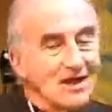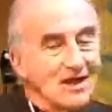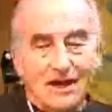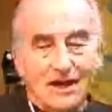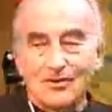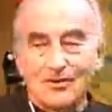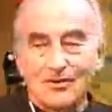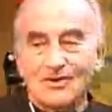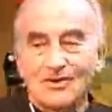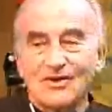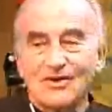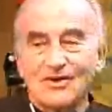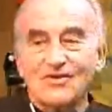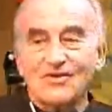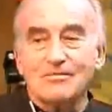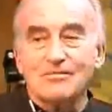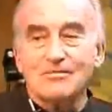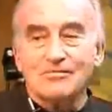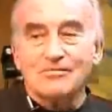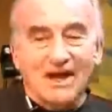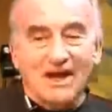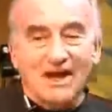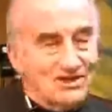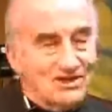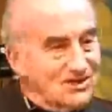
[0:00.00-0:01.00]
don't even
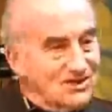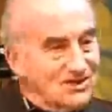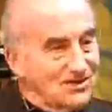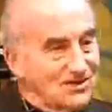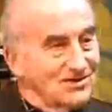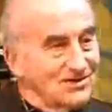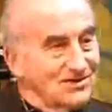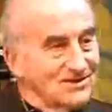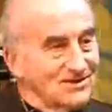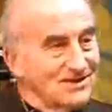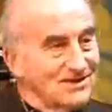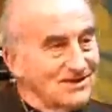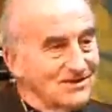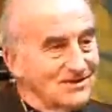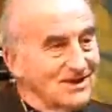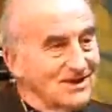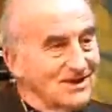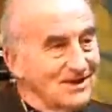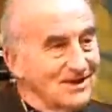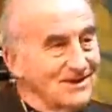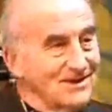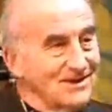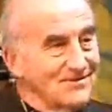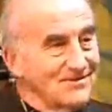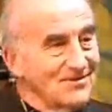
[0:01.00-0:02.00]
bicycle,
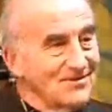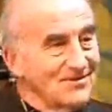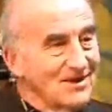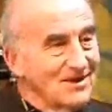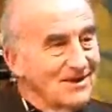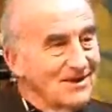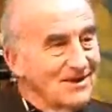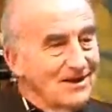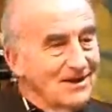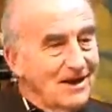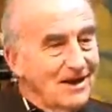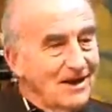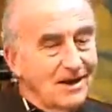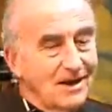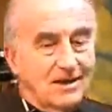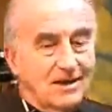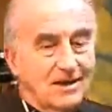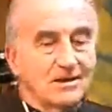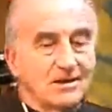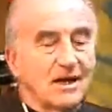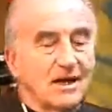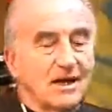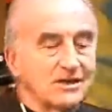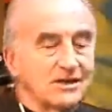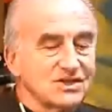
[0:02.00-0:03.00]
okay? I,
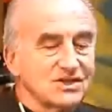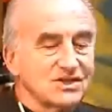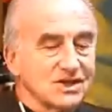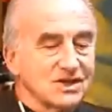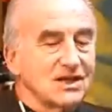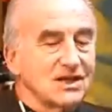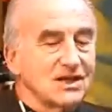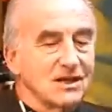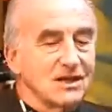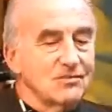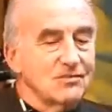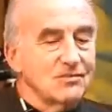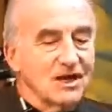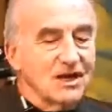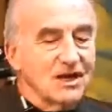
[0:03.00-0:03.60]
I ski, but I